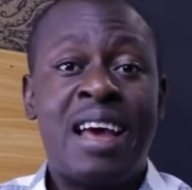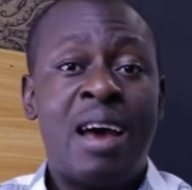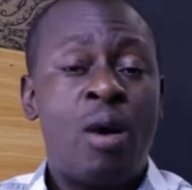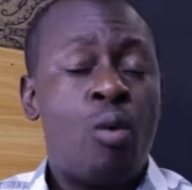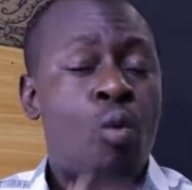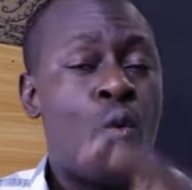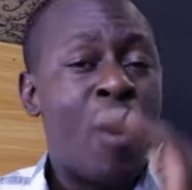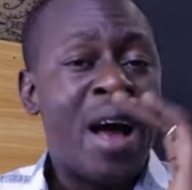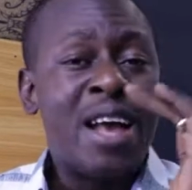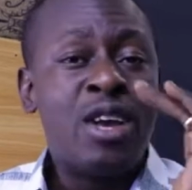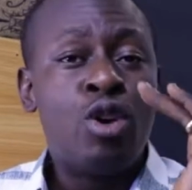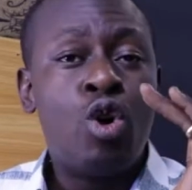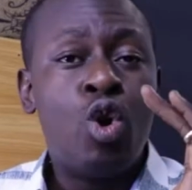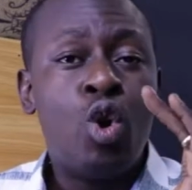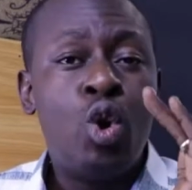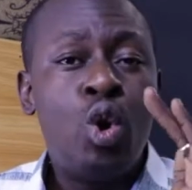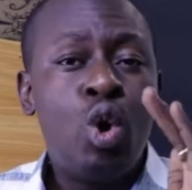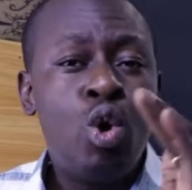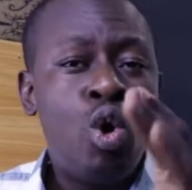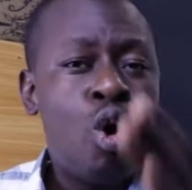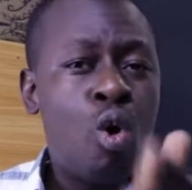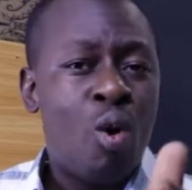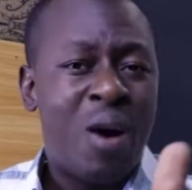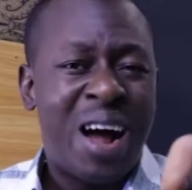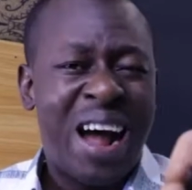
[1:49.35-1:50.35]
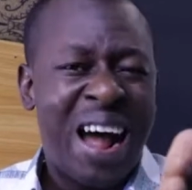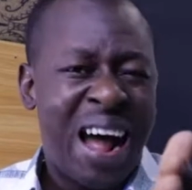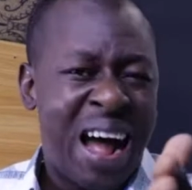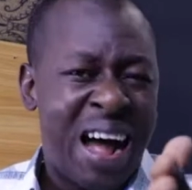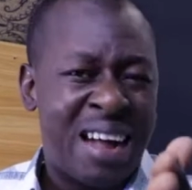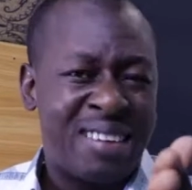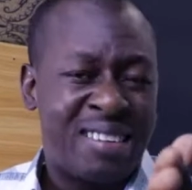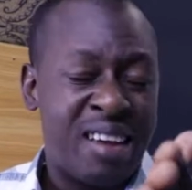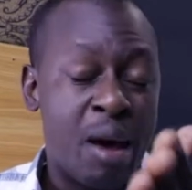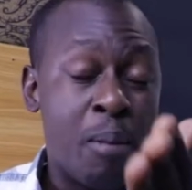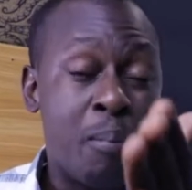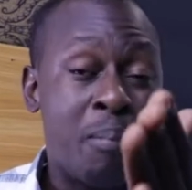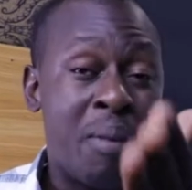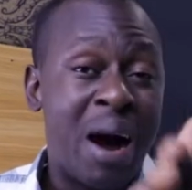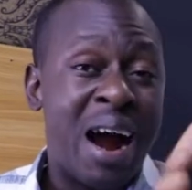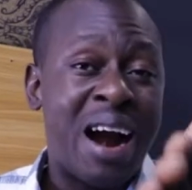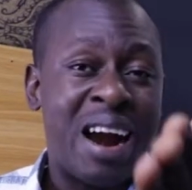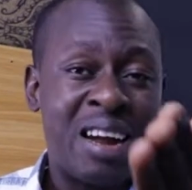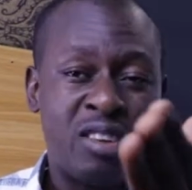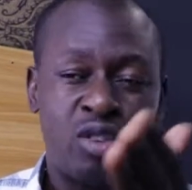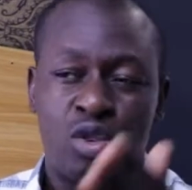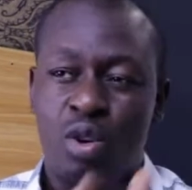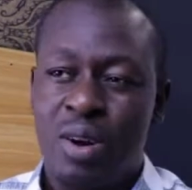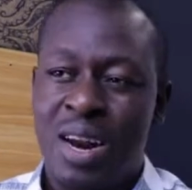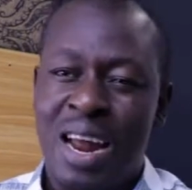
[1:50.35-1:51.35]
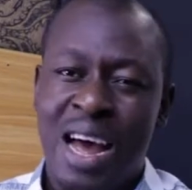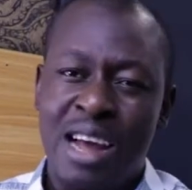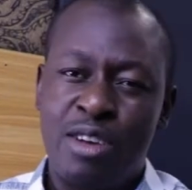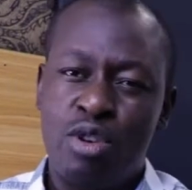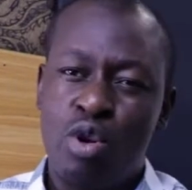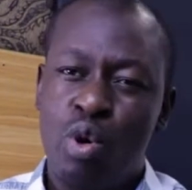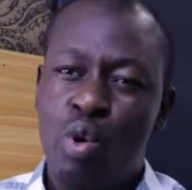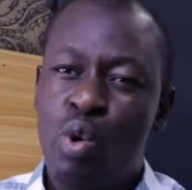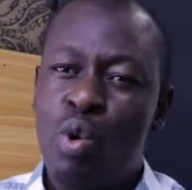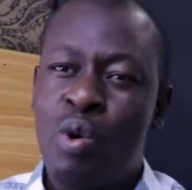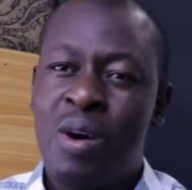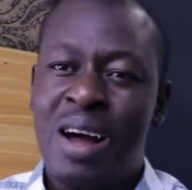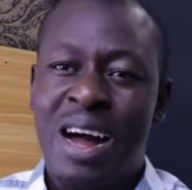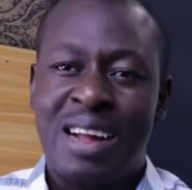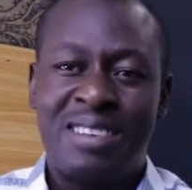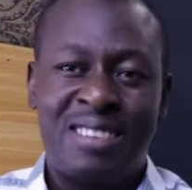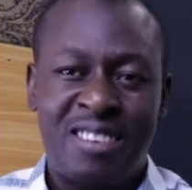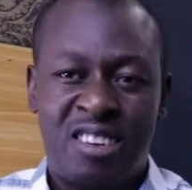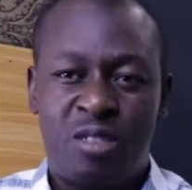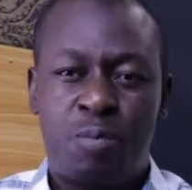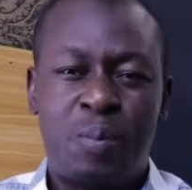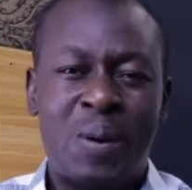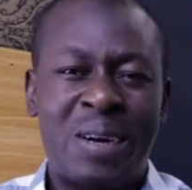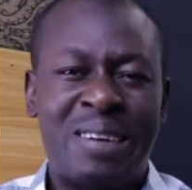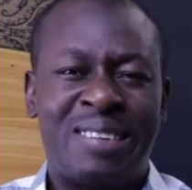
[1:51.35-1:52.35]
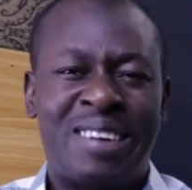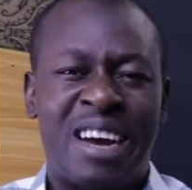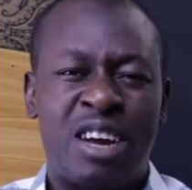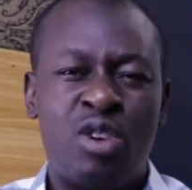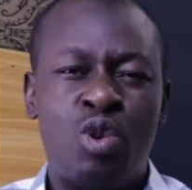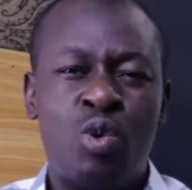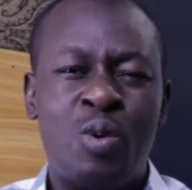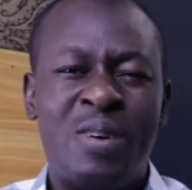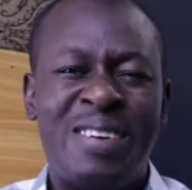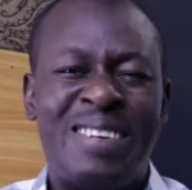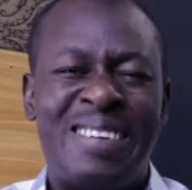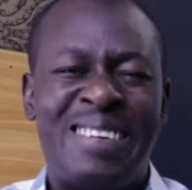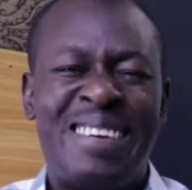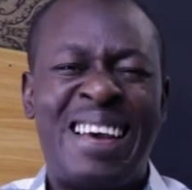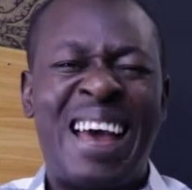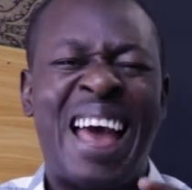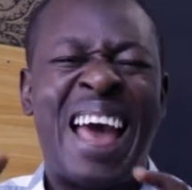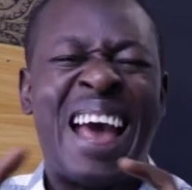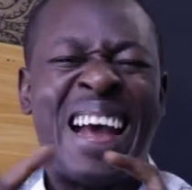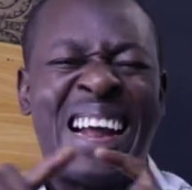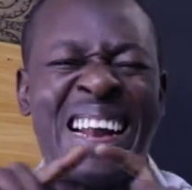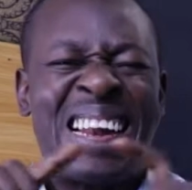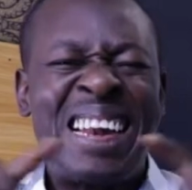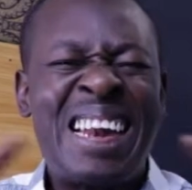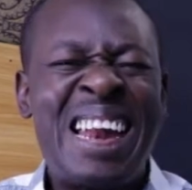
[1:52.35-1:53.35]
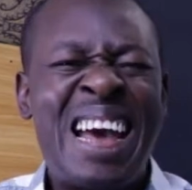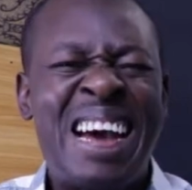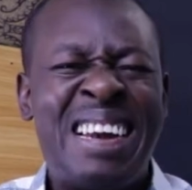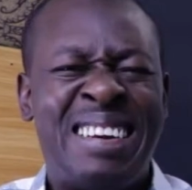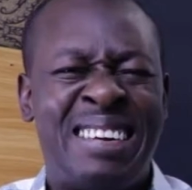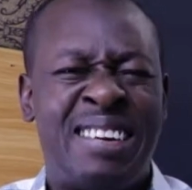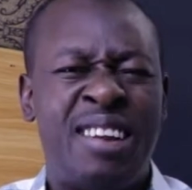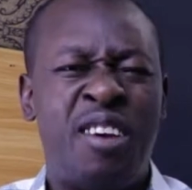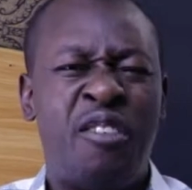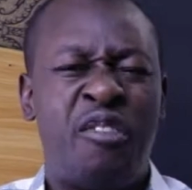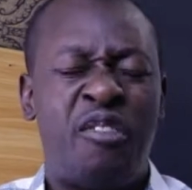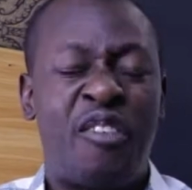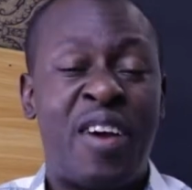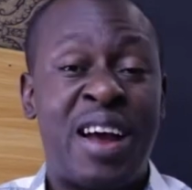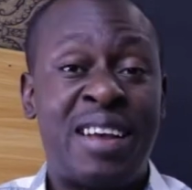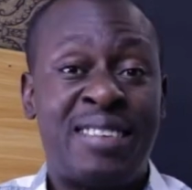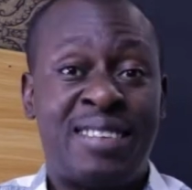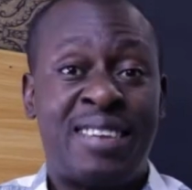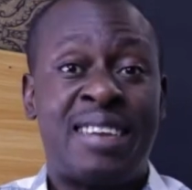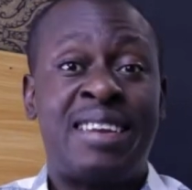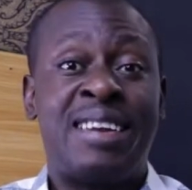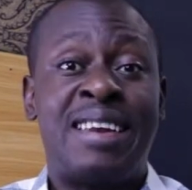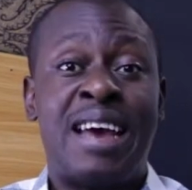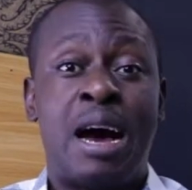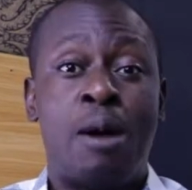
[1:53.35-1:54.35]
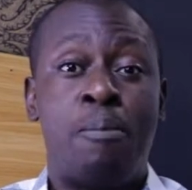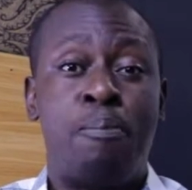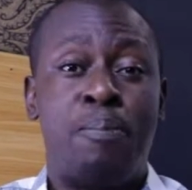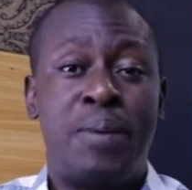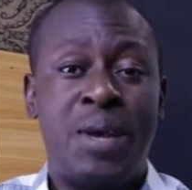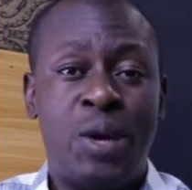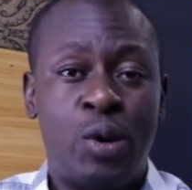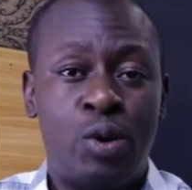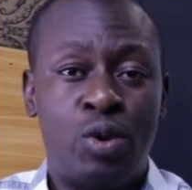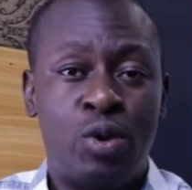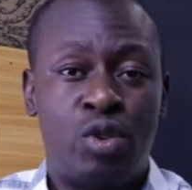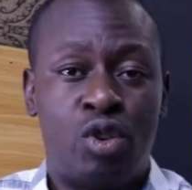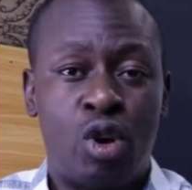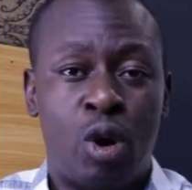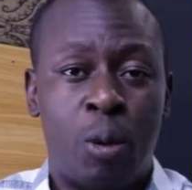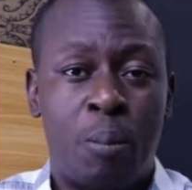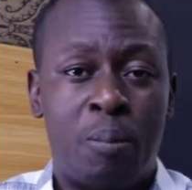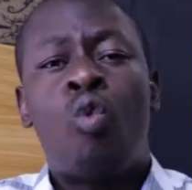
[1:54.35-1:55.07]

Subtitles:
When you look at a marathoner and you look at a sprinter, you will see a clear difference in their build-up.